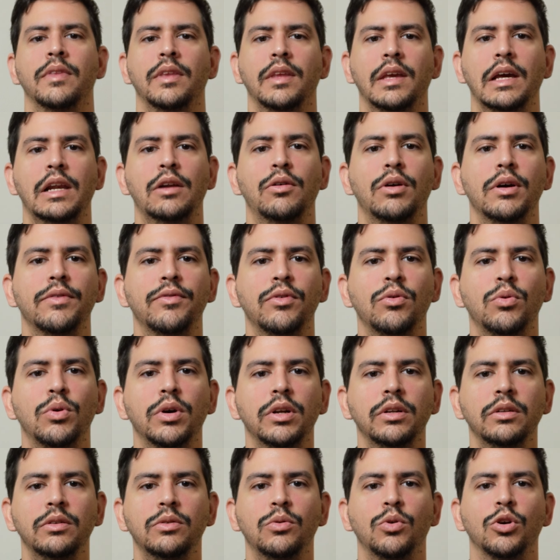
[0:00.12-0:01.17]
Hello
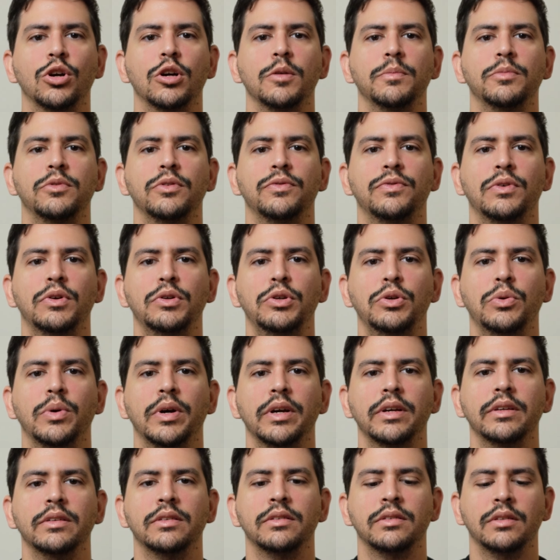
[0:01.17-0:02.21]
everyone, welcome to
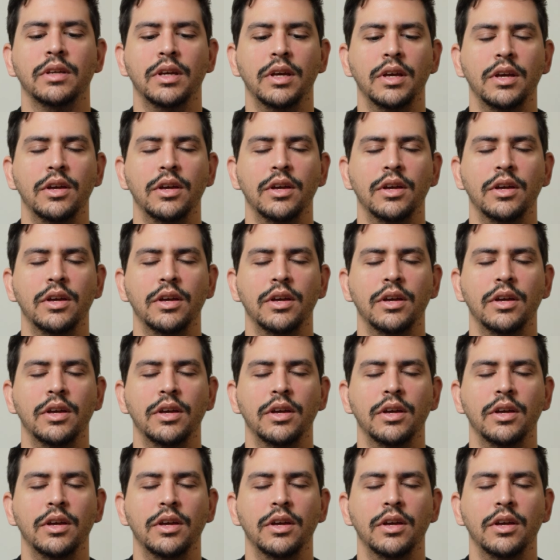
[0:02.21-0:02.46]
PhoneUX.